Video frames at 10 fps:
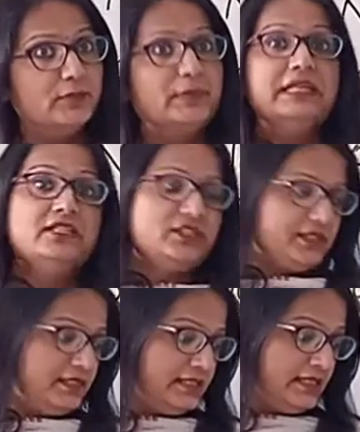
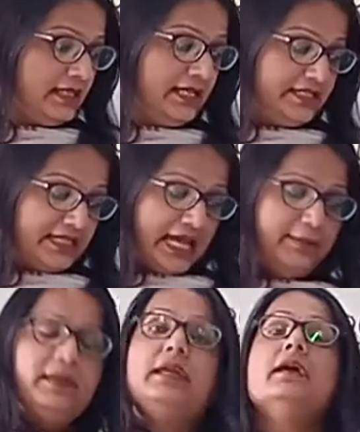villages. It
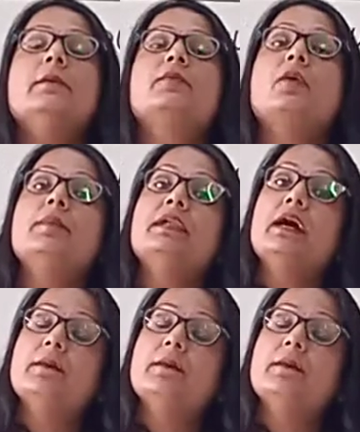can be a proper